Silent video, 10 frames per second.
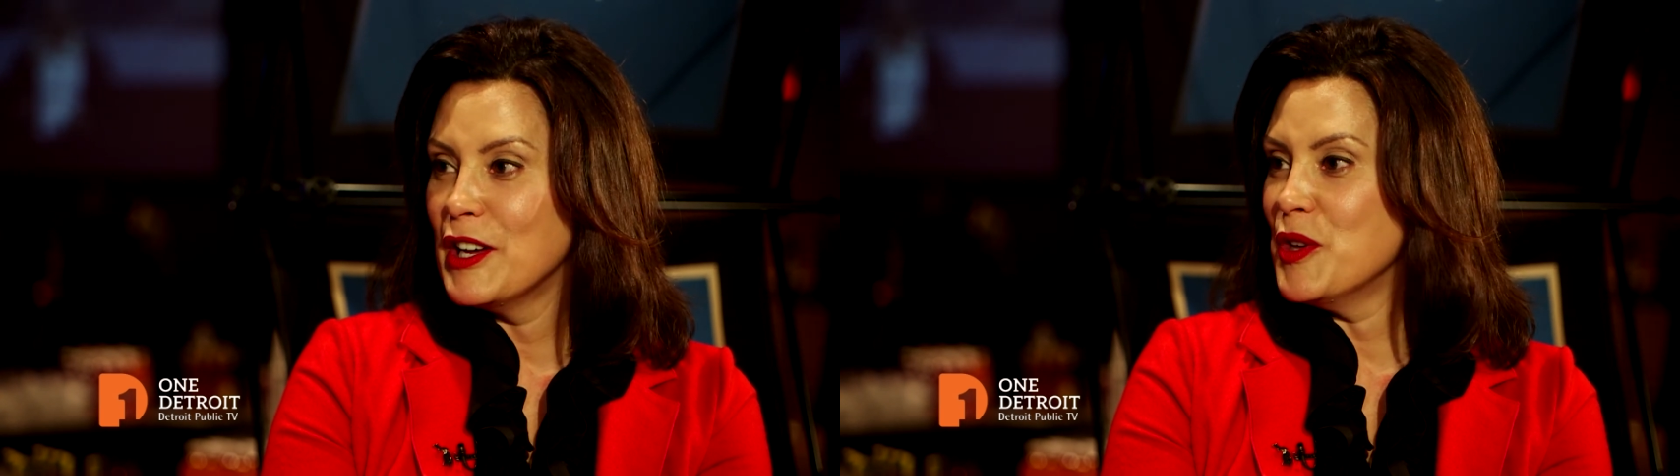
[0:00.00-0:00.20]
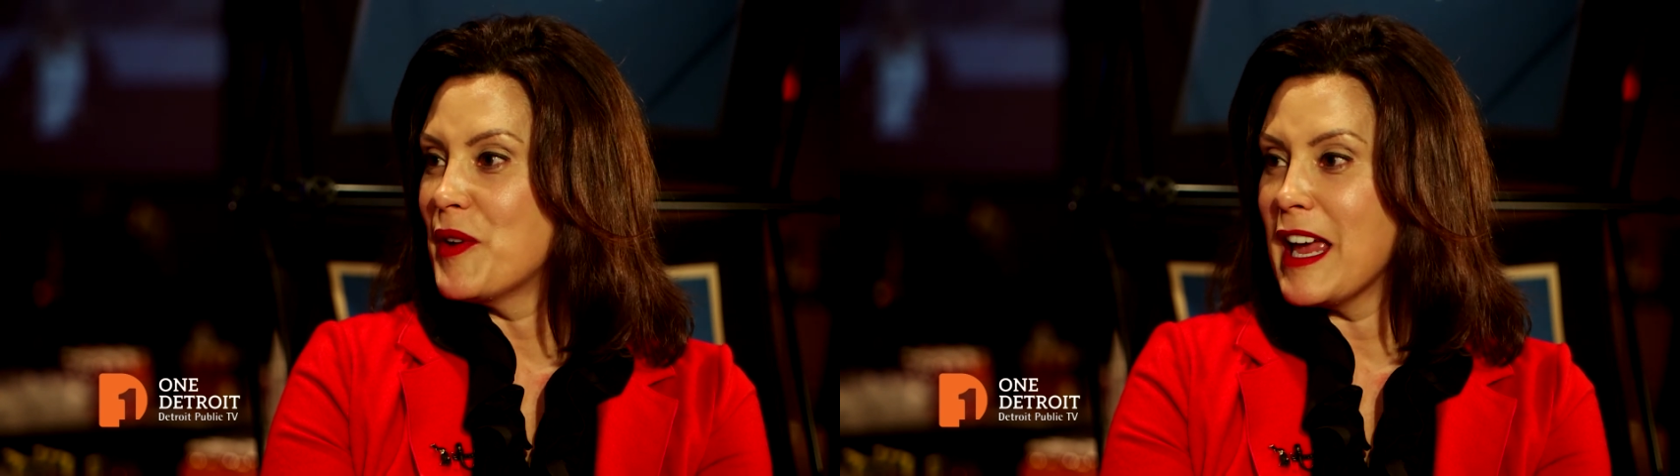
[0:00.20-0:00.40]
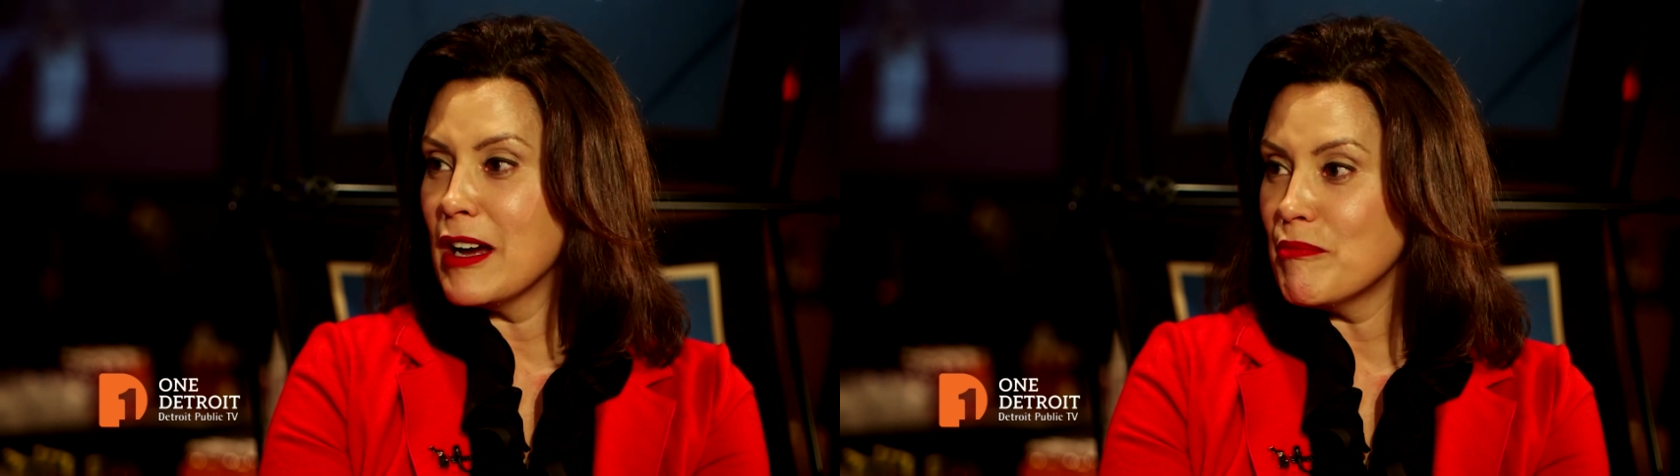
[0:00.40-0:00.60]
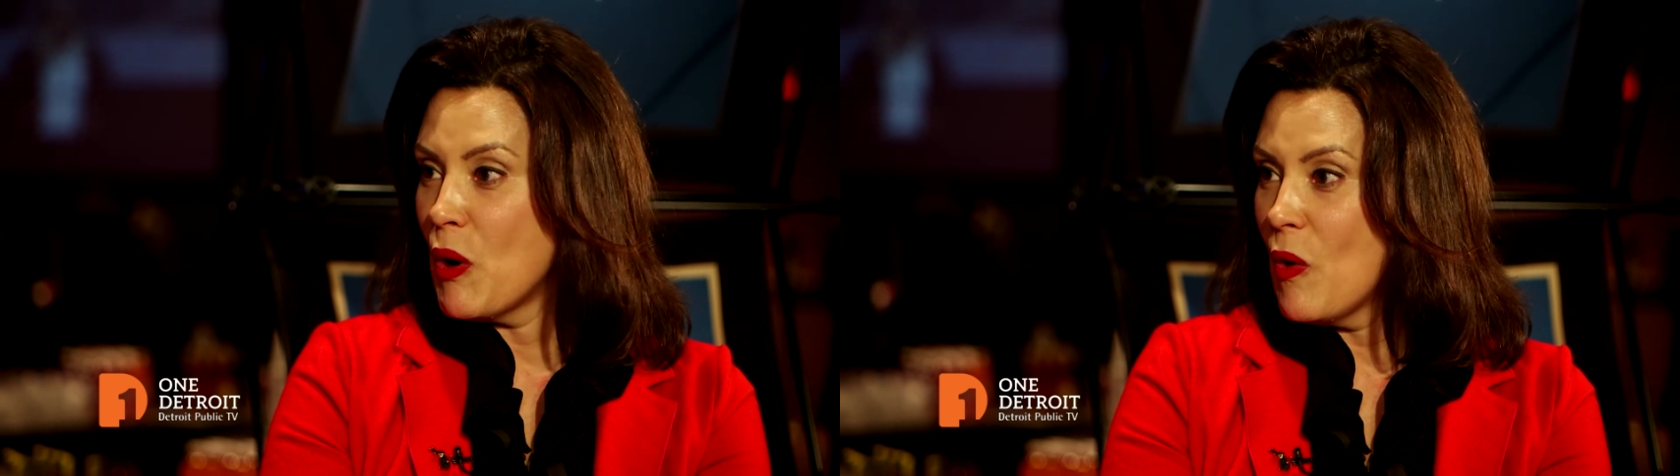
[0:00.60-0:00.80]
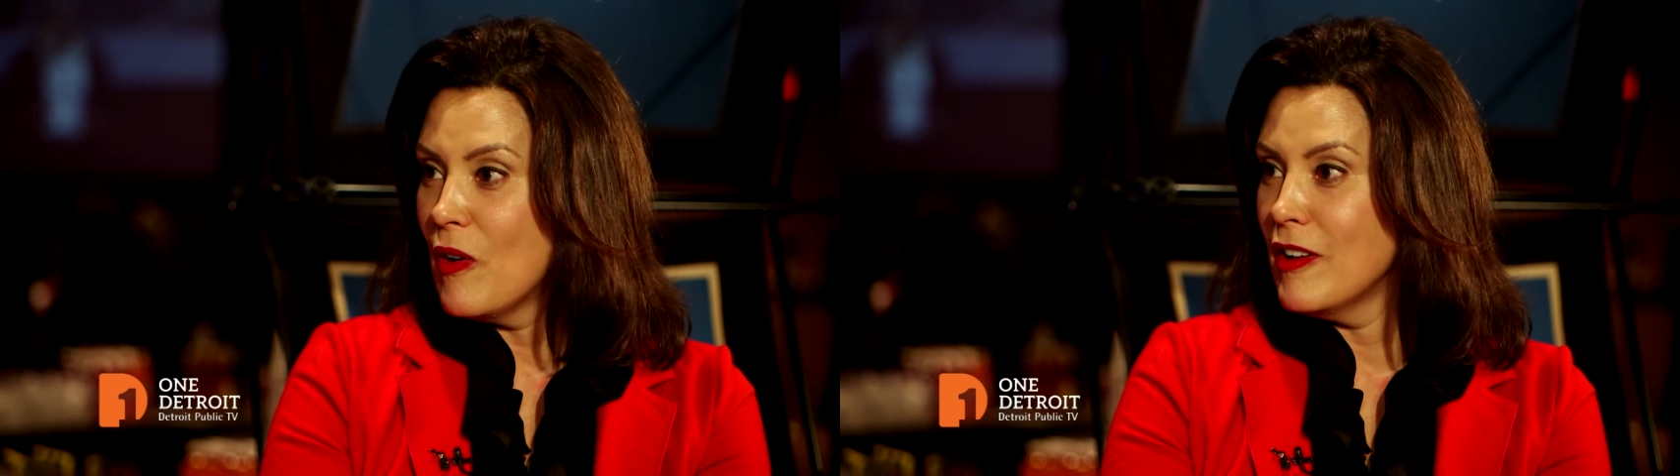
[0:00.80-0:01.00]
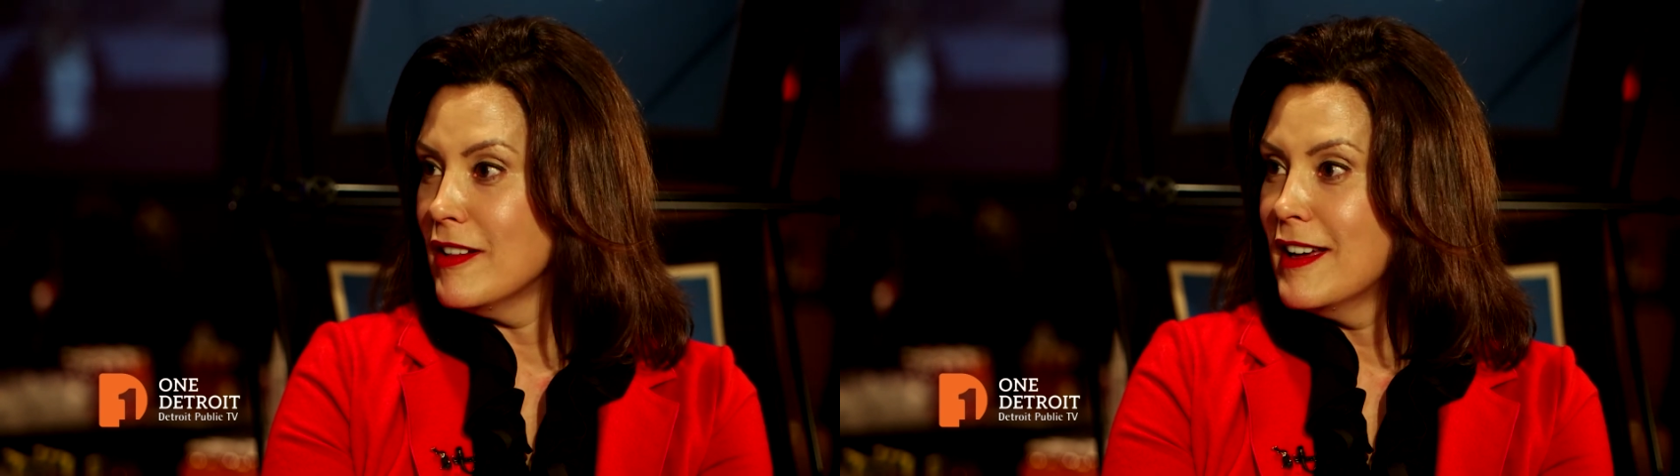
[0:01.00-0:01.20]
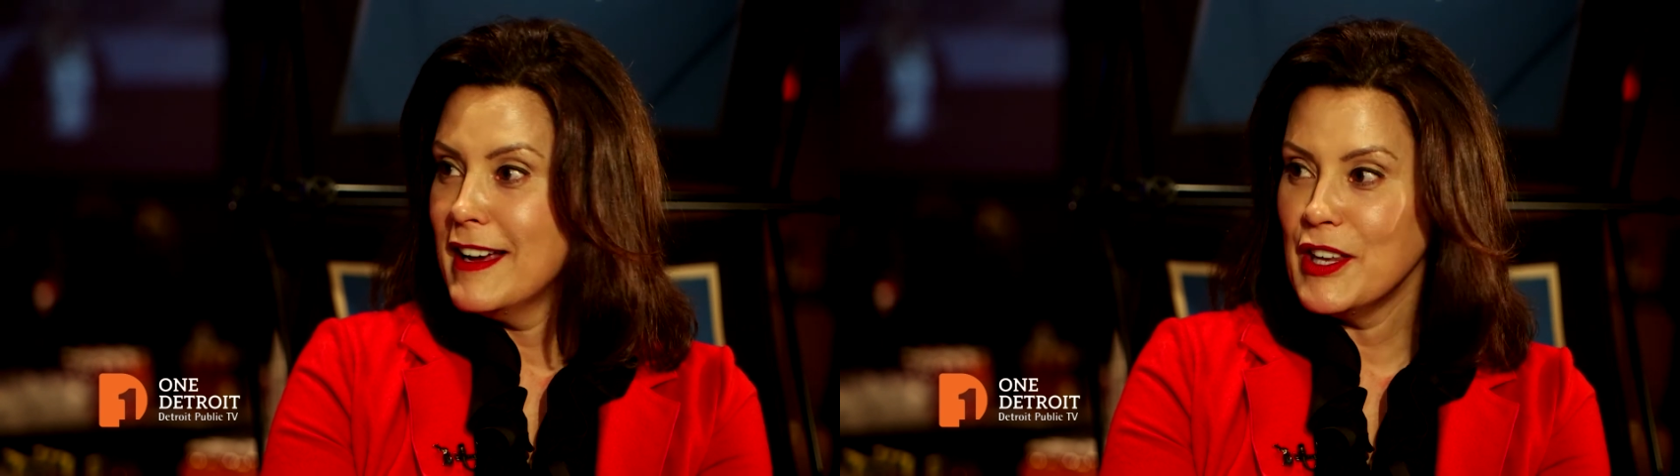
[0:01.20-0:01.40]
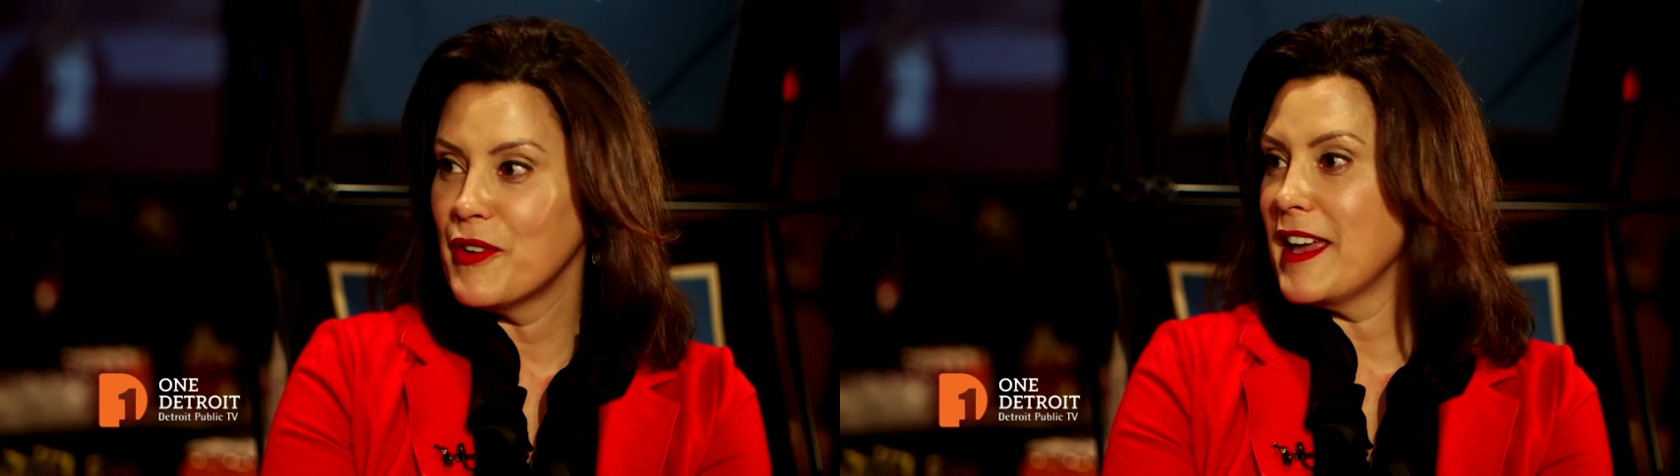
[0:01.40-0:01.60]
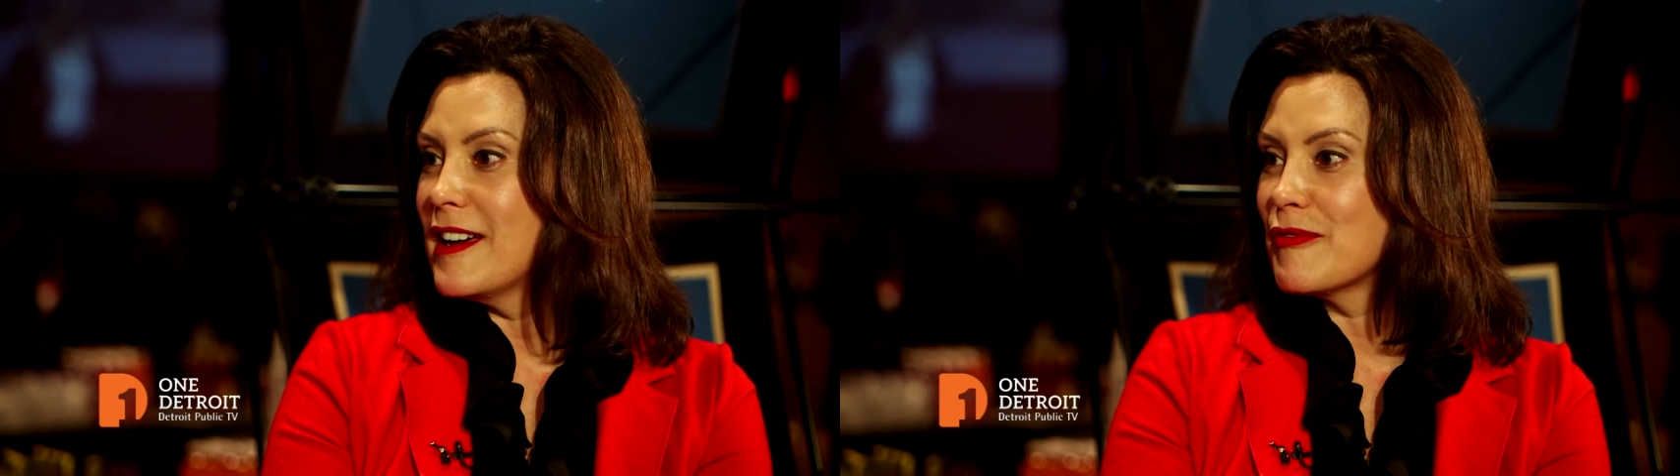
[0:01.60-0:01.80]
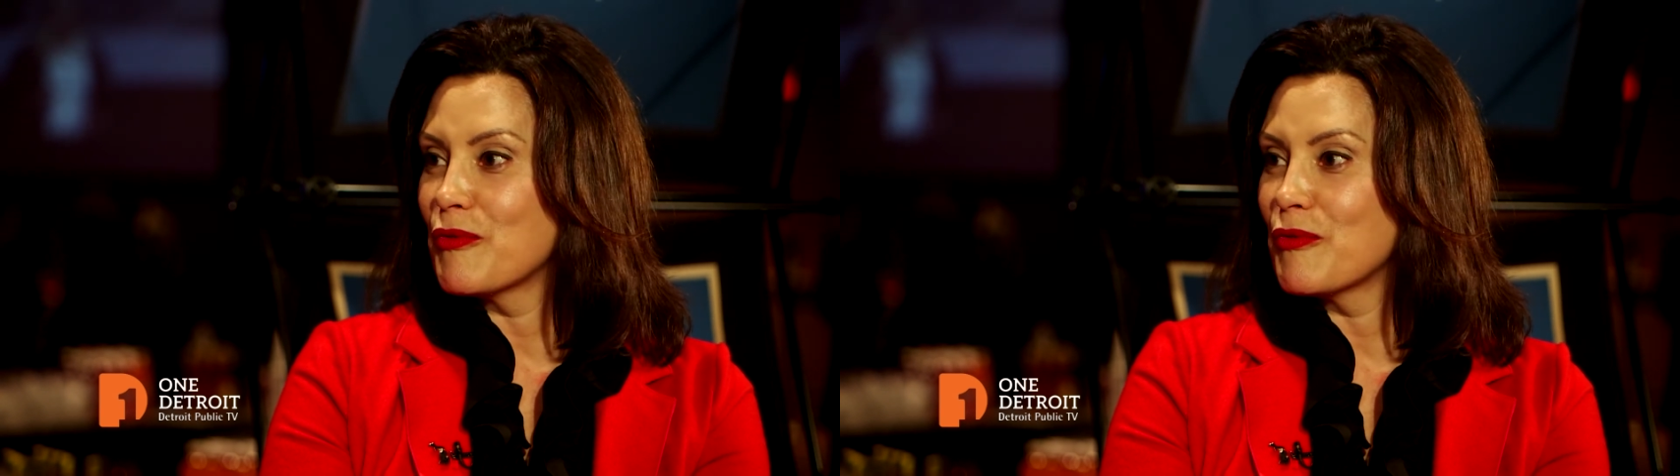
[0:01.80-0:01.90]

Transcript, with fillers: you can't poll, you can't